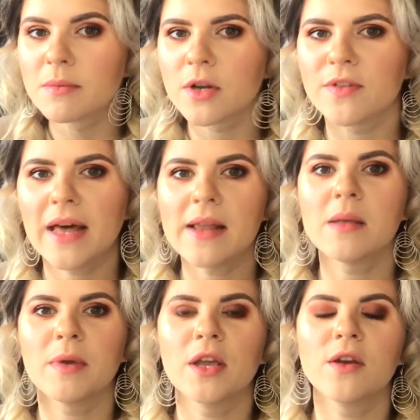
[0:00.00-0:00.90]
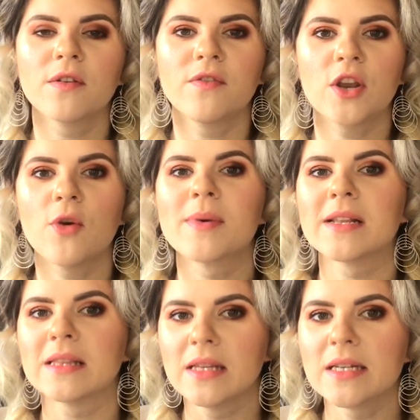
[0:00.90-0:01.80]
bit of that in the beginning of the video, but
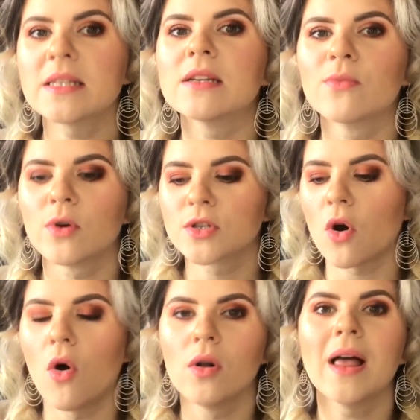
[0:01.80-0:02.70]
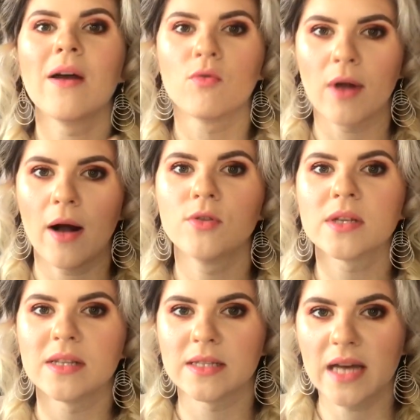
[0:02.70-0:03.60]
at least it was all around
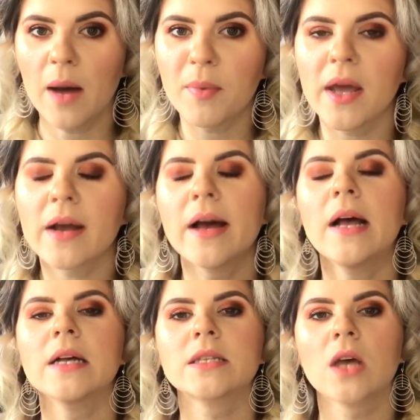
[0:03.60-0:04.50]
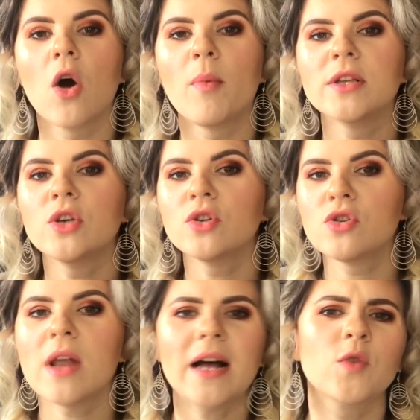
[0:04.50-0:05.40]
the topic. So, but you
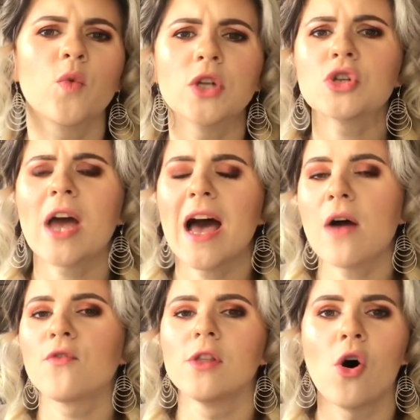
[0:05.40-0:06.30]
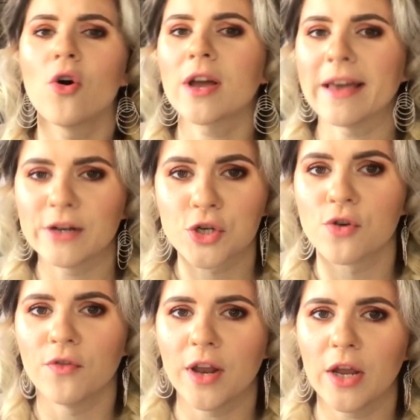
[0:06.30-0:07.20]
do not want to have long
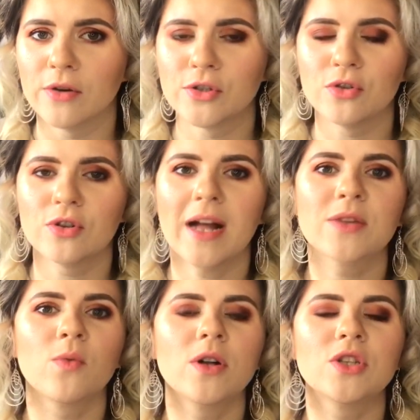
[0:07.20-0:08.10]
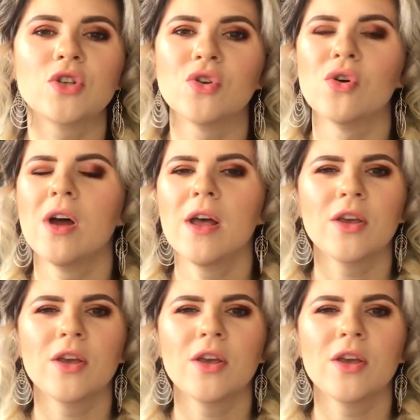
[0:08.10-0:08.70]
intro videos. You do not want to,